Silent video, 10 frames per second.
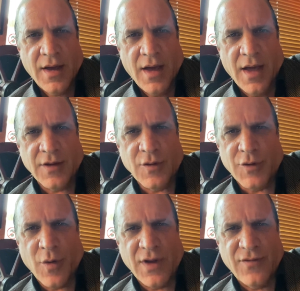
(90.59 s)
and who
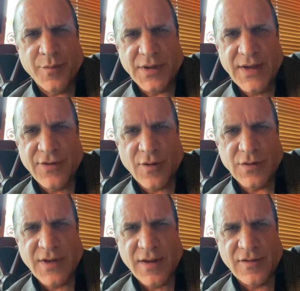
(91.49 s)
don't even believe their
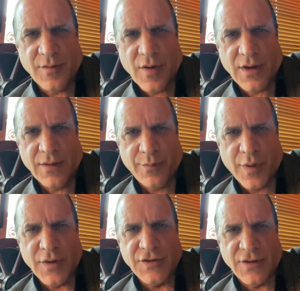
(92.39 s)
own testimony,
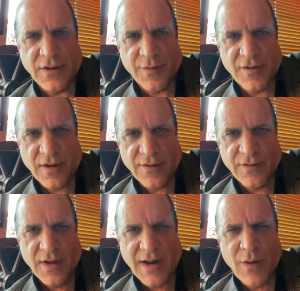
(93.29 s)
perjuring
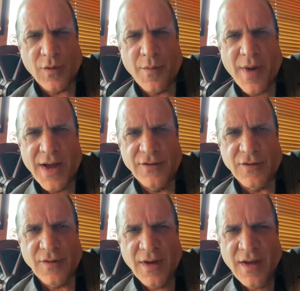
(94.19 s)
themselves, and I will remind
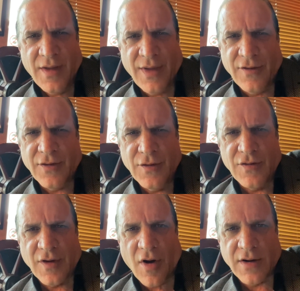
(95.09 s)
you that you're
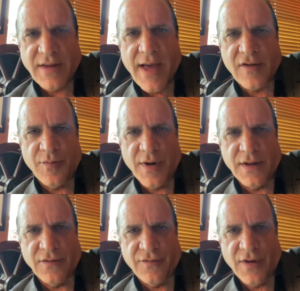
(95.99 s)
using our tax money
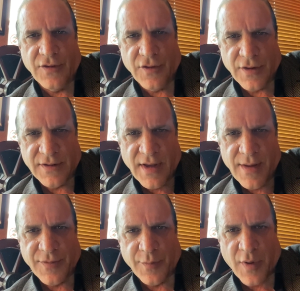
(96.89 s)
to fund your
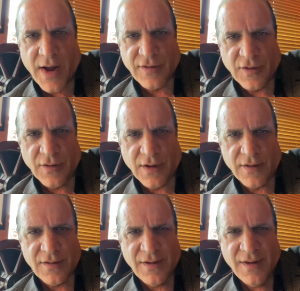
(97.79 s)
attempt to prosecute
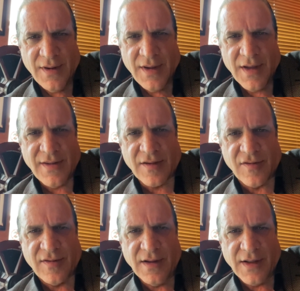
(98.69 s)
us. It's like
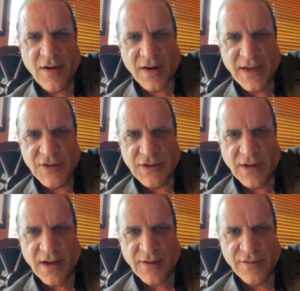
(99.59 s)
stealing our kitchen
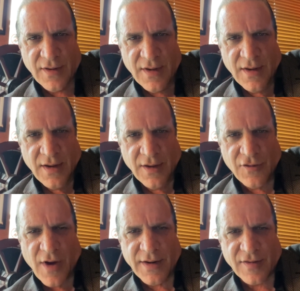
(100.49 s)
knives and
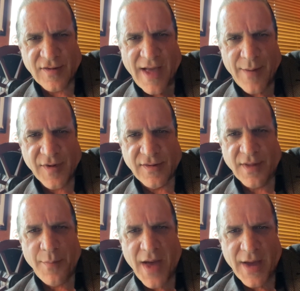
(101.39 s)
trying to stab us in the
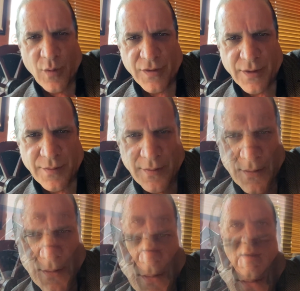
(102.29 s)
back with them.
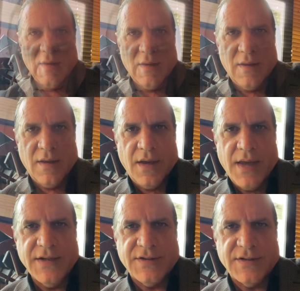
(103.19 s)

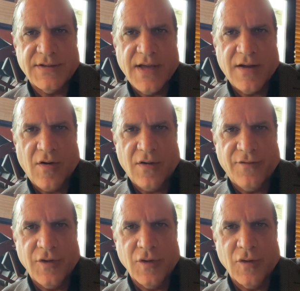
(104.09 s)
It is instead all
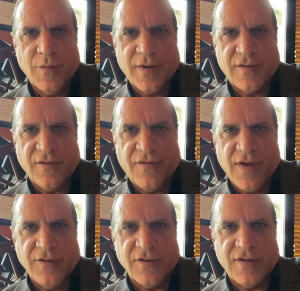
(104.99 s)
of you who must
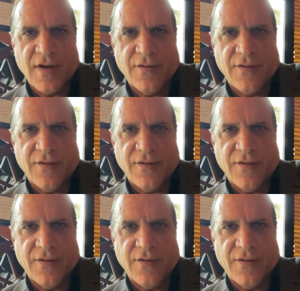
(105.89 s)
defend yourselves